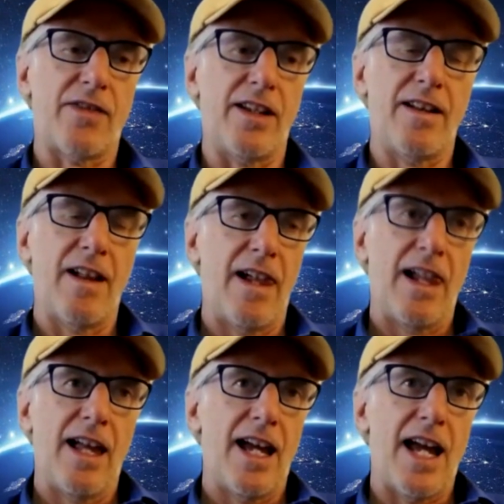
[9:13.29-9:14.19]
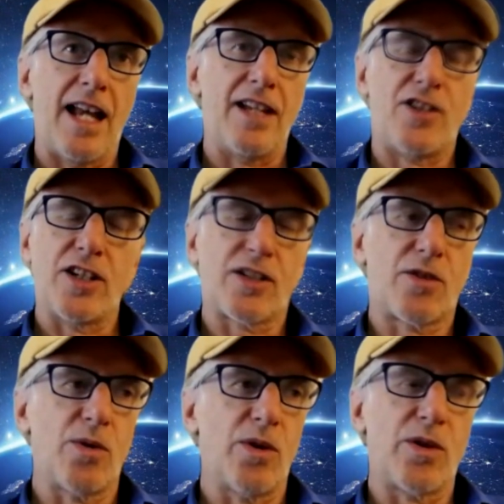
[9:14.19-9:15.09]
And and it just
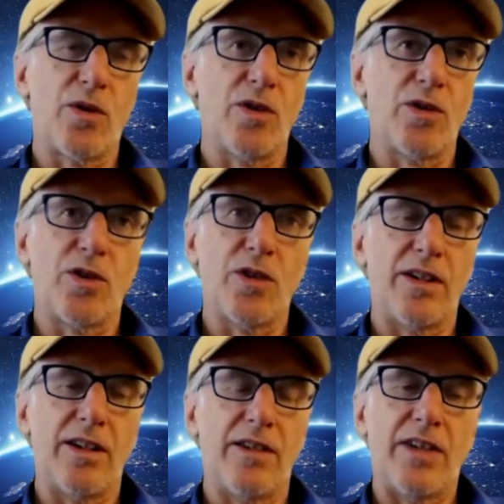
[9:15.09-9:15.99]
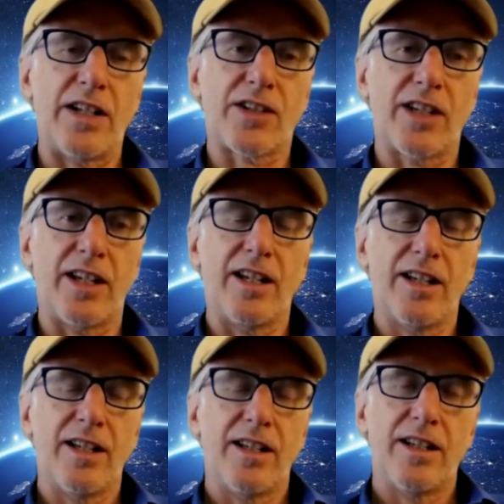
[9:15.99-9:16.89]
grew and grew and grew. And eventually,
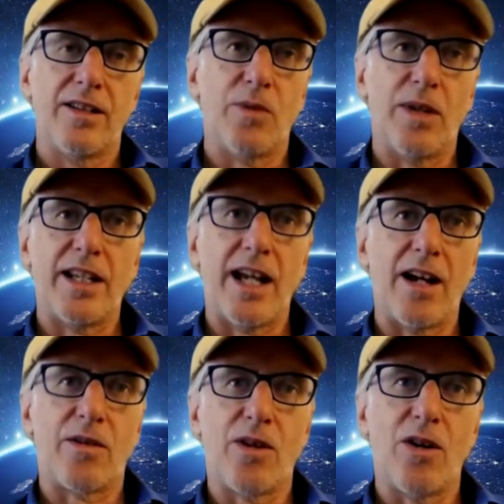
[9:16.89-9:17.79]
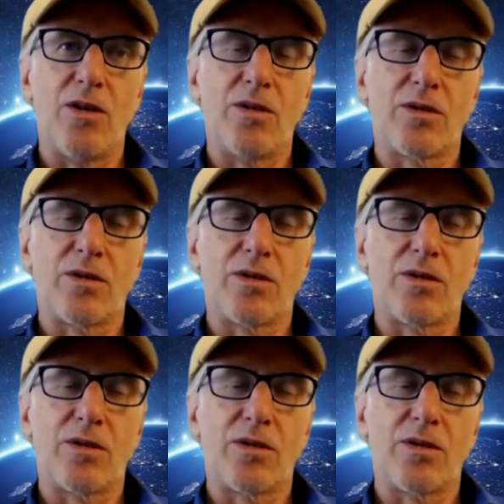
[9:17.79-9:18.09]
one day I grew.